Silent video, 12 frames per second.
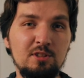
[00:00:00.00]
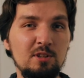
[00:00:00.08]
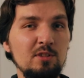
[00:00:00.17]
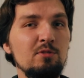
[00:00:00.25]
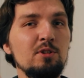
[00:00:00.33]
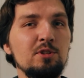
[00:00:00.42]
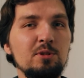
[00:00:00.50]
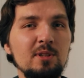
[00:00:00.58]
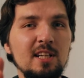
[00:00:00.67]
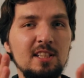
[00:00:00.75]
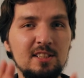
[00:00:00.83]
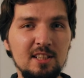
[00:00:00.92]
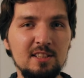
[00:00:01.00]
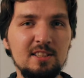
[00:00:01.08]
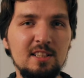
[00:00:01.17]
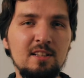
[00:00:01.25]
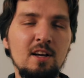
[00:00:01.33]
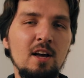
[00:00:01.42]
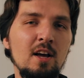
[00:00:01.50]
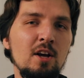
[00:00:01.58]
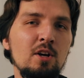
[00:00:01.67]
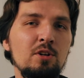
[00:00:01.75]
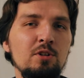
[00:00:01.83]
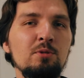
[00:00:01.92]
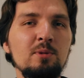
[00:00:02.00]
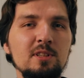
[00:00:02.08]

So if you're shooting a sunset, you